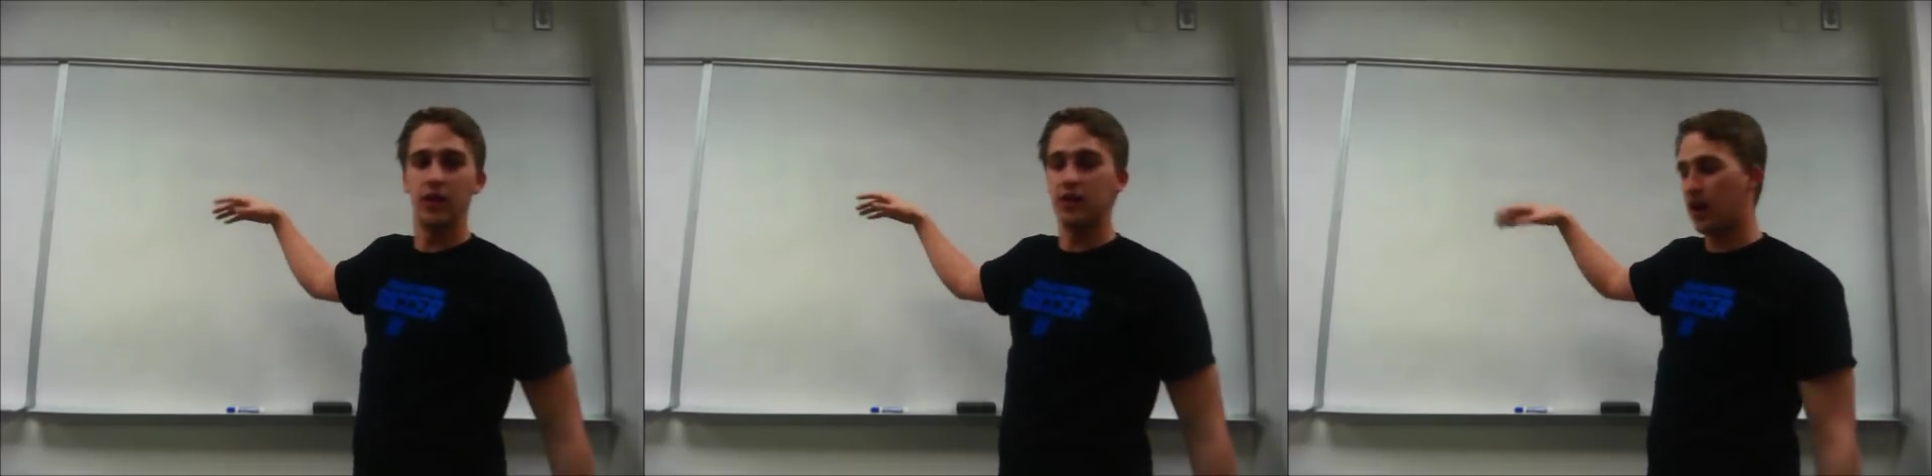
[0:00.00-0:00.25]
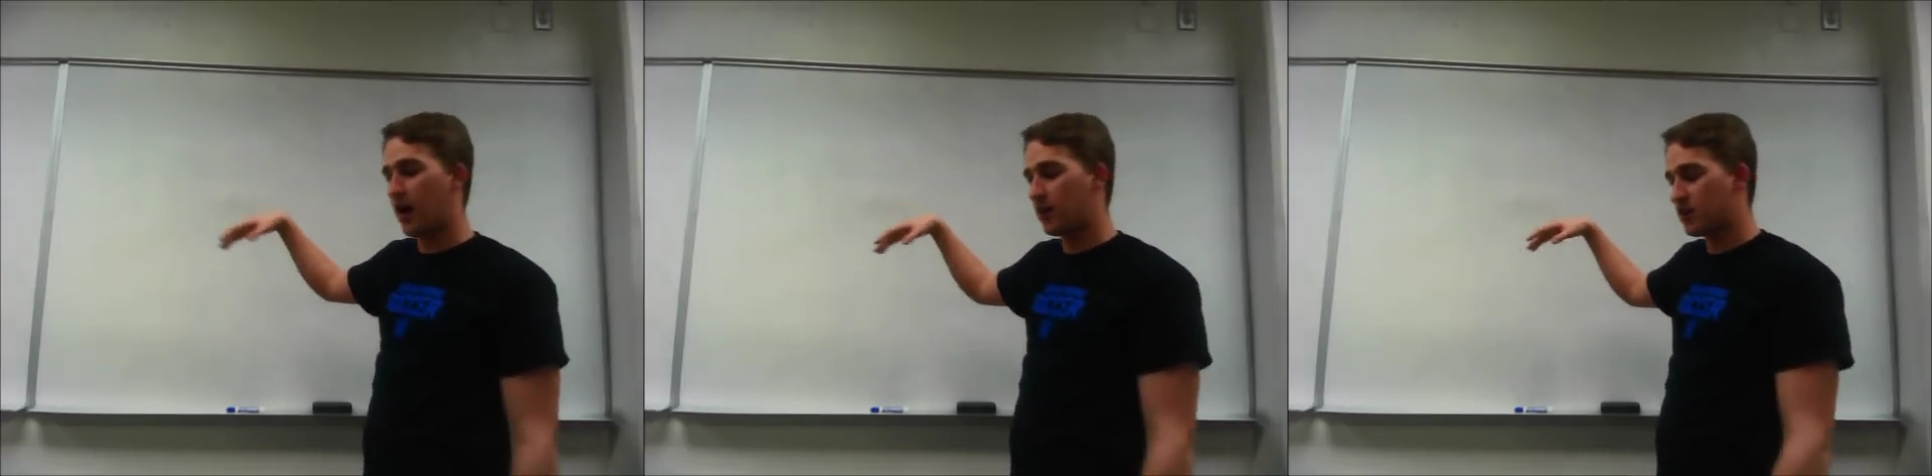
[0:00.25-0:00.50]

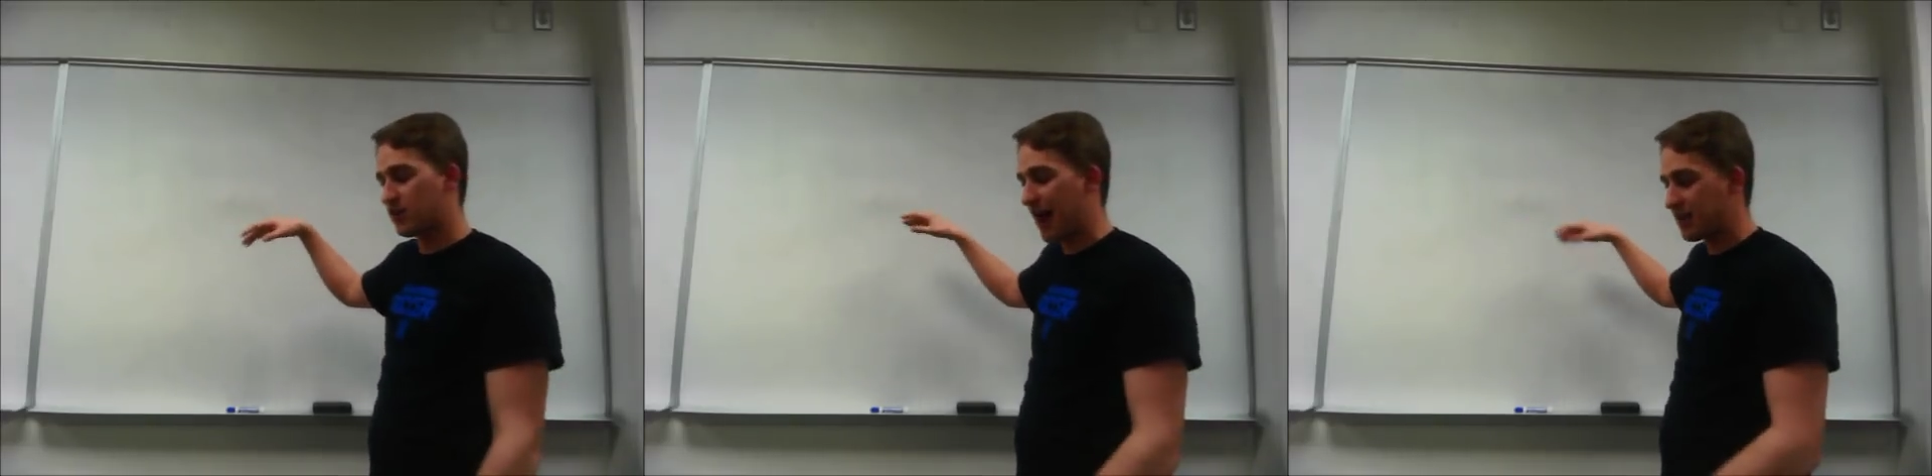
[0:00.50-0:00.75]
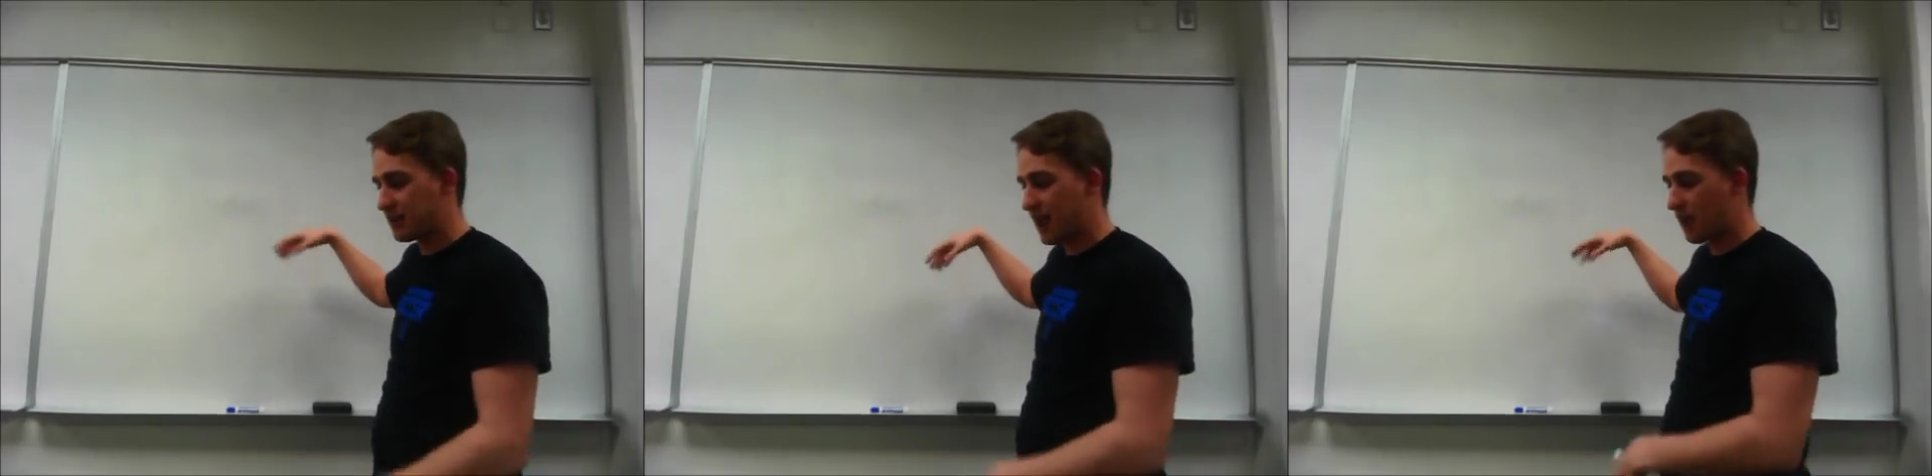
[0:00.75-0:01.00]
need to
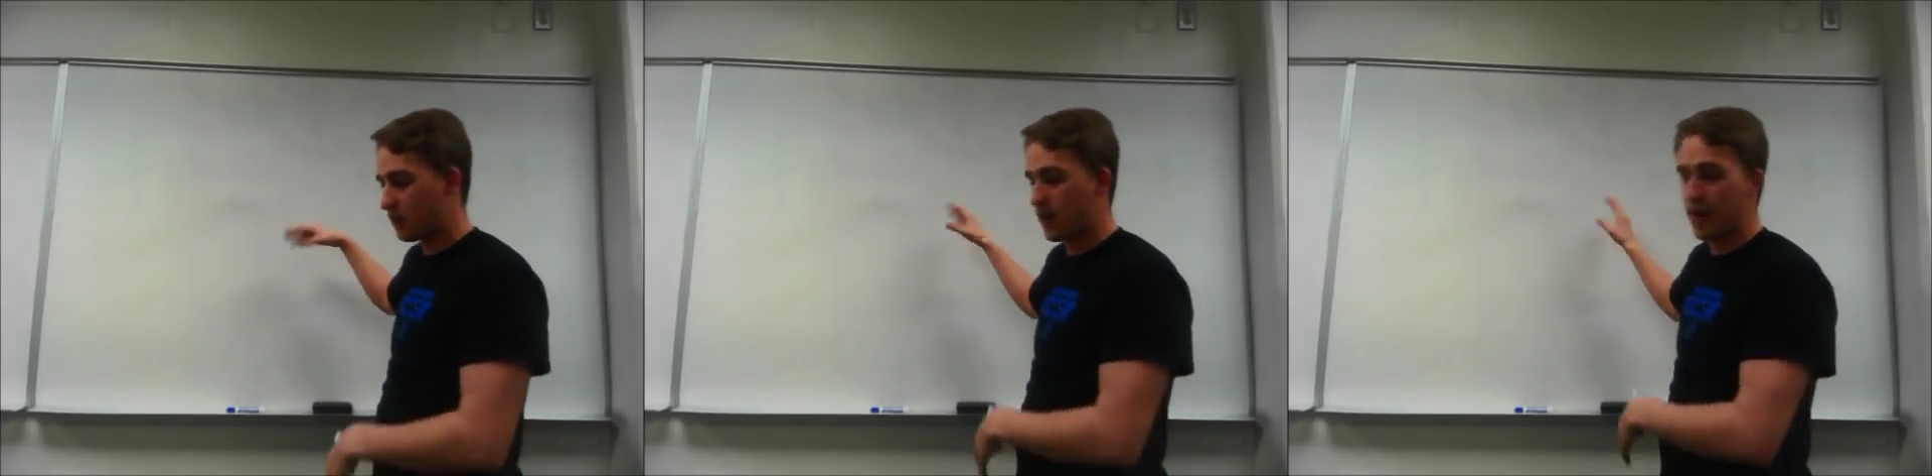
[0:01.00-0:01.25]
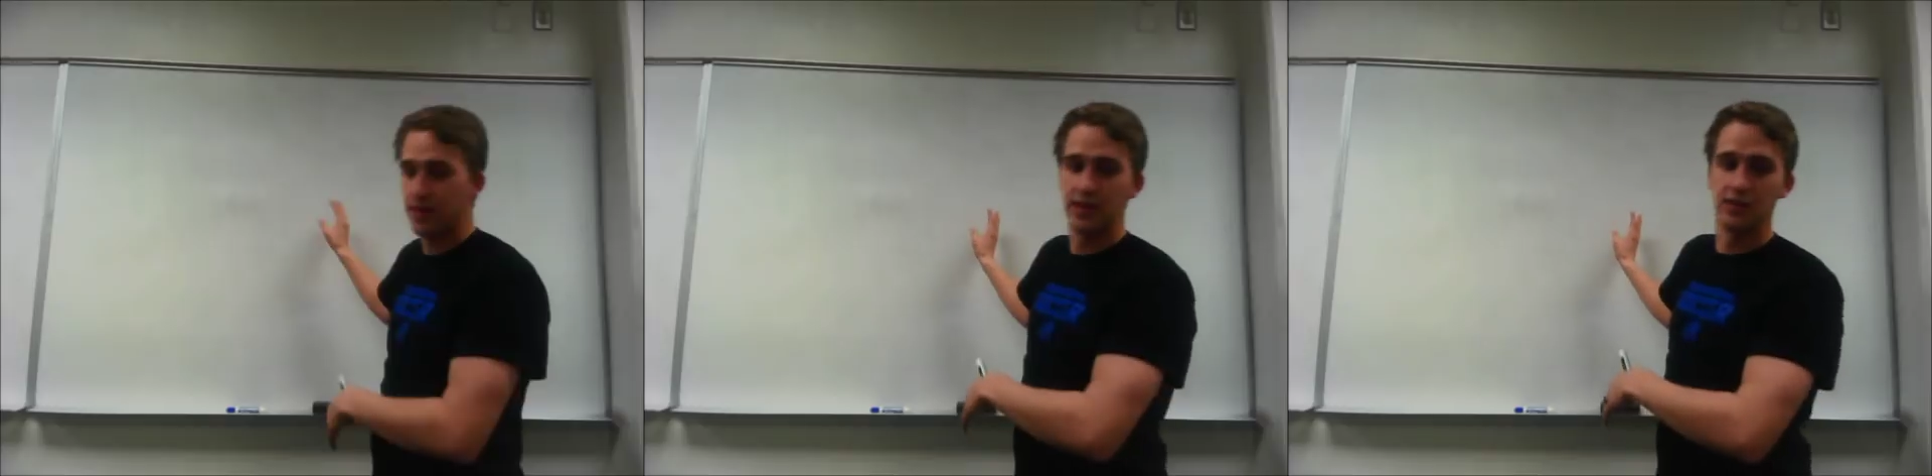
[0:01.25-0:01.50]
contrast that
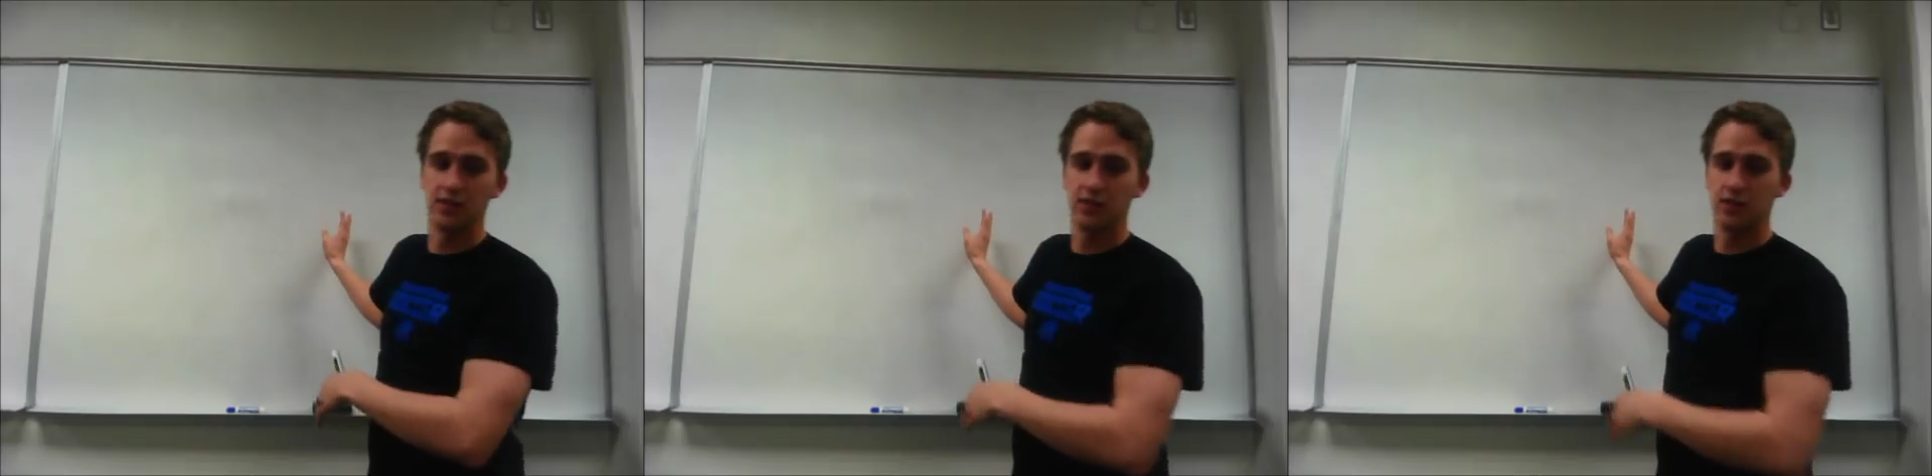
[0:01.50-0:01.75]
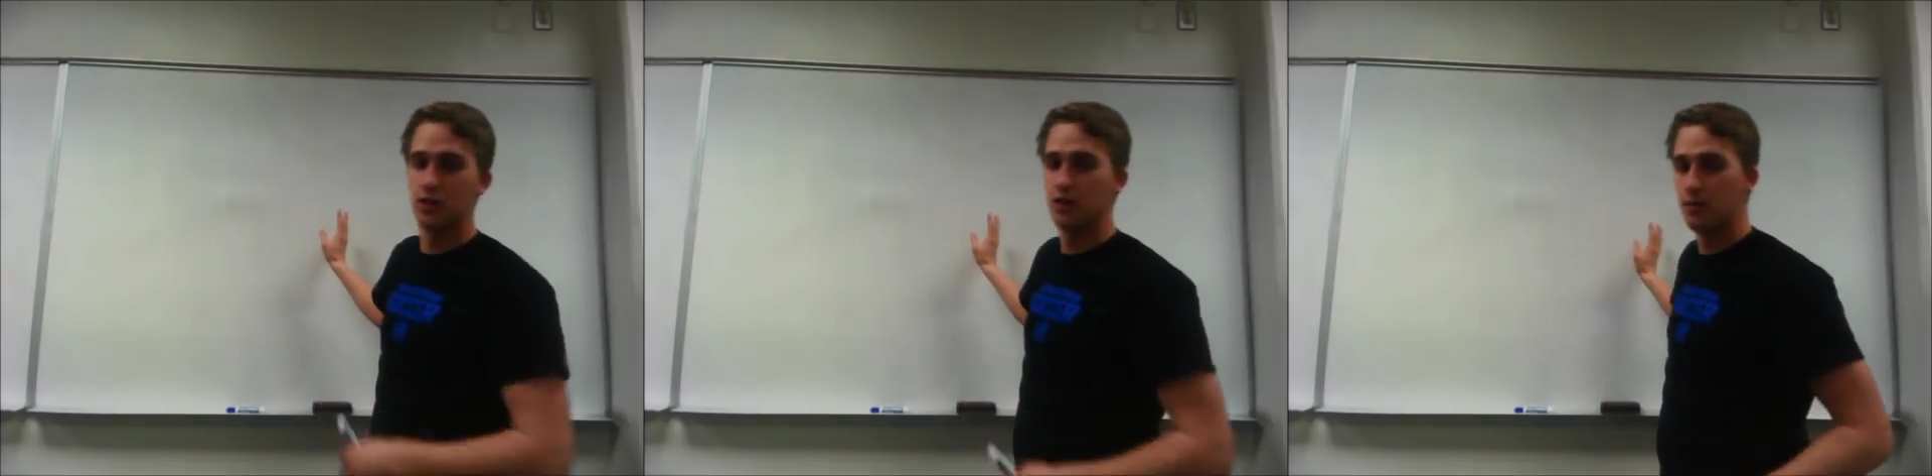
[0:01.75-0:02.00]
with
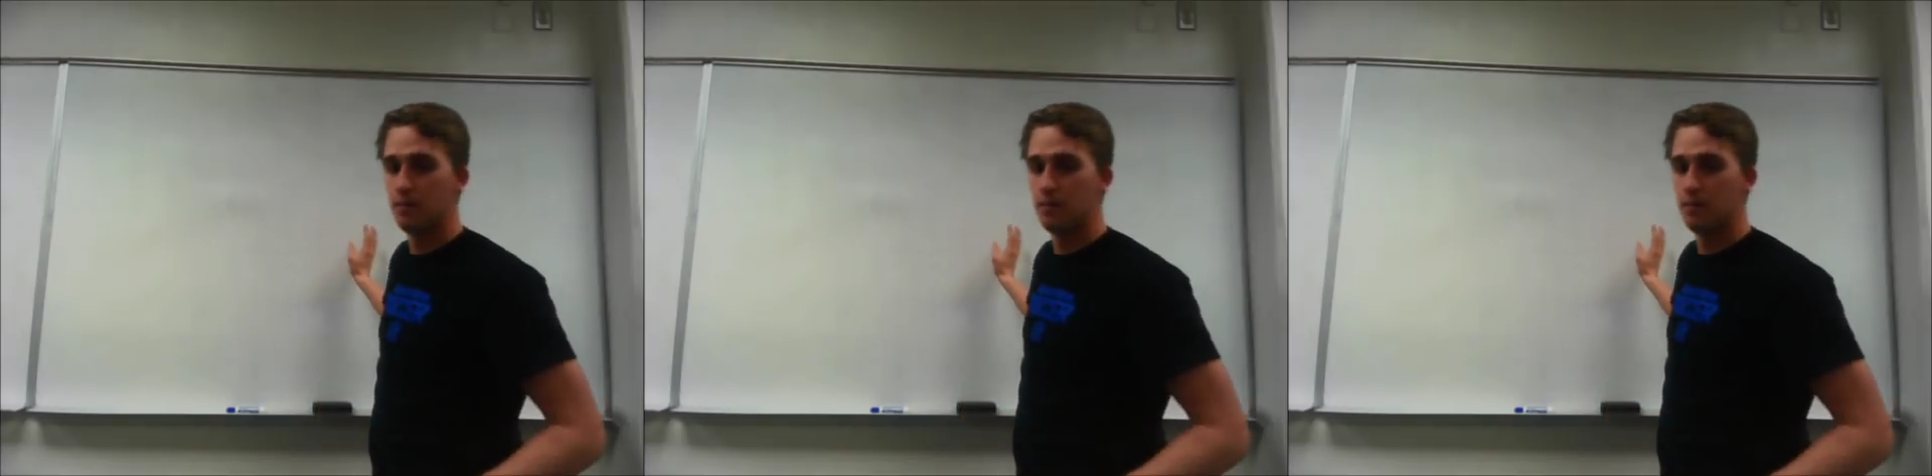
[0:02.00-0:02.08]
is